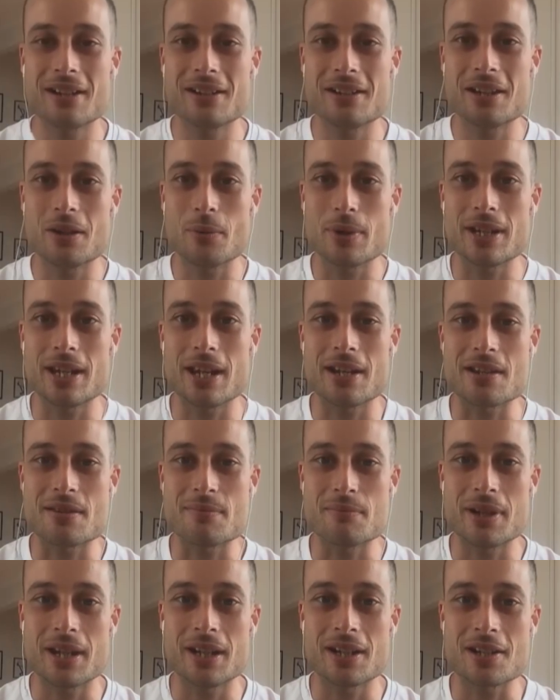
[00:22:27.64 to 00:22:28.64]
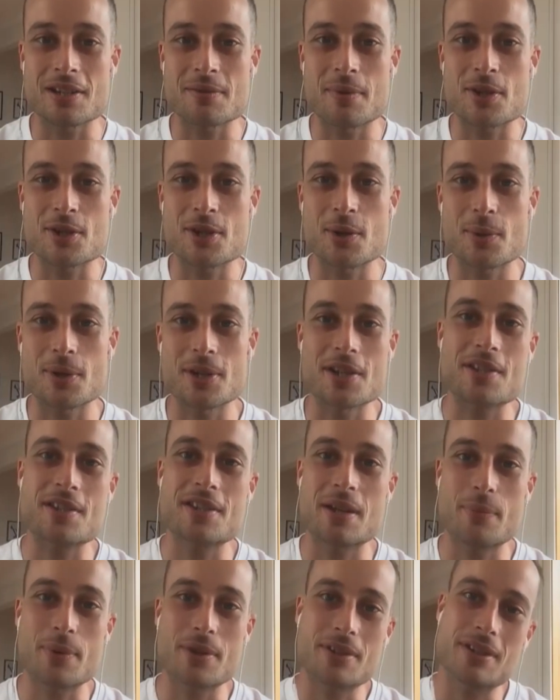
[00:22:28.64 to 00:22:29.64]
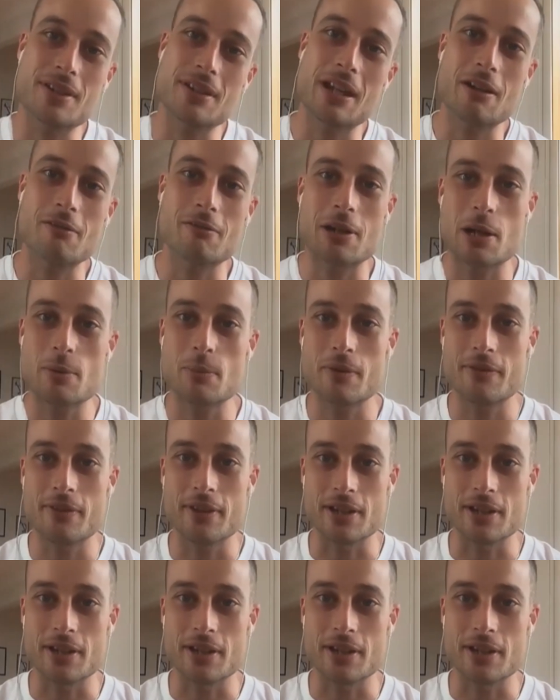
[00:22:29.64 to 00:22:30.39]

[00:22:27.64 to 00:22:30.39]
that we get as men, especially when you step into that realm, I think.